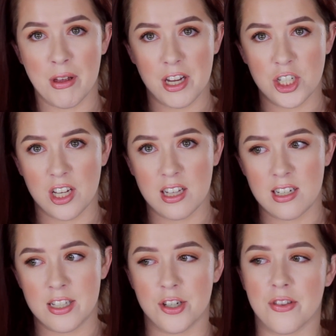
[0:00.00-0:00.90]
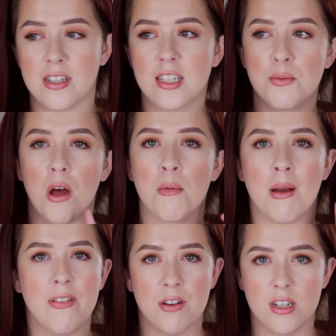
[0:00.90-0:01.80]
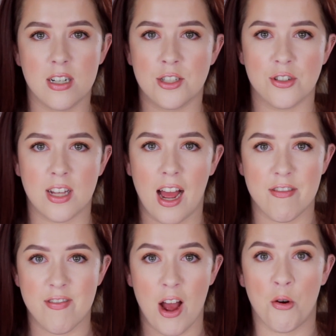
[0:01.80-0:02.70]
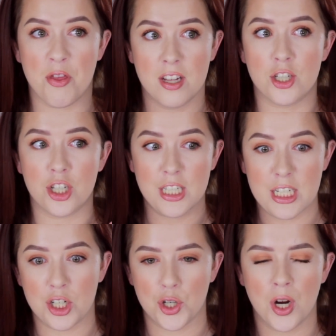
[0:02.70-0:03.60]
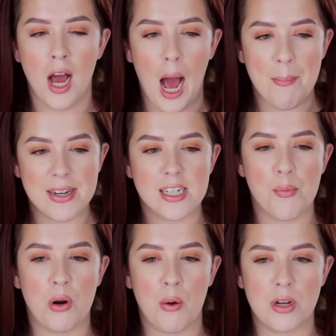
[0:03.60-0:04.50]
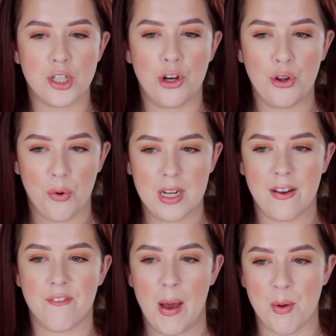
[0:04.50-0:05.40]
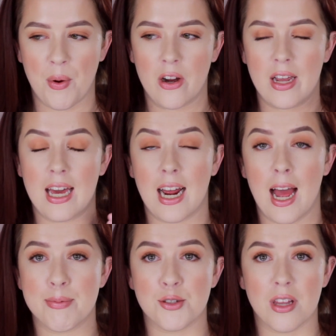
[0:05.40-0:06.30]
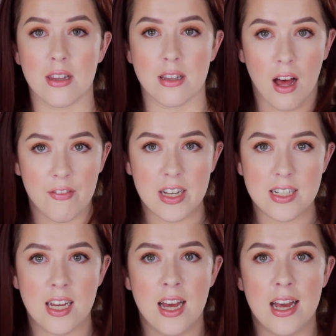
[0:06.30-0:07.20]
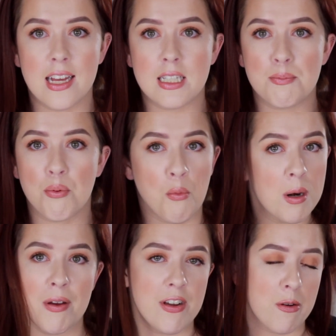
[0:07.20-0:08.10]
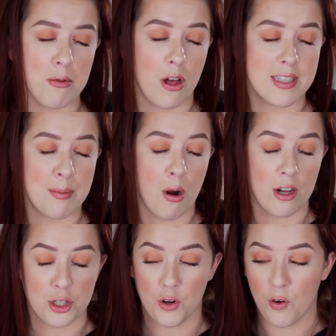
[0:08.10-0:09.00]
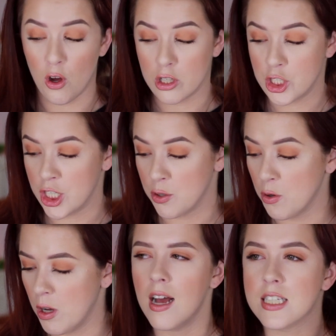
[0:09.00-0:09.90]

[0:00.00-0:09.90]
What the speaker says: Milky Jelly Cleanser. This is probably my favorite cleansers that I found this year. I picked it up when I went to New York in February, and I absolutely love it. It's one of my favorite Glossier products overall in general.